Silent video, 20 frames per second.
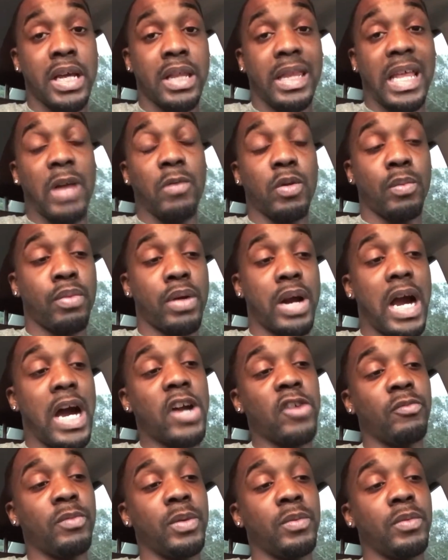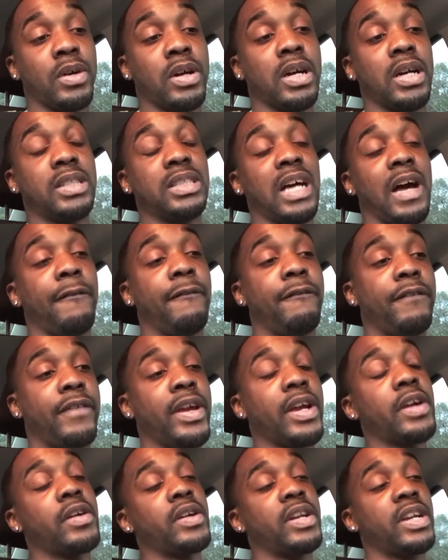they were proud of me because I
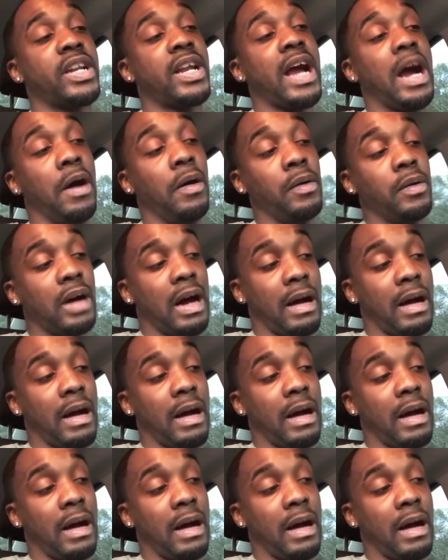figured it out.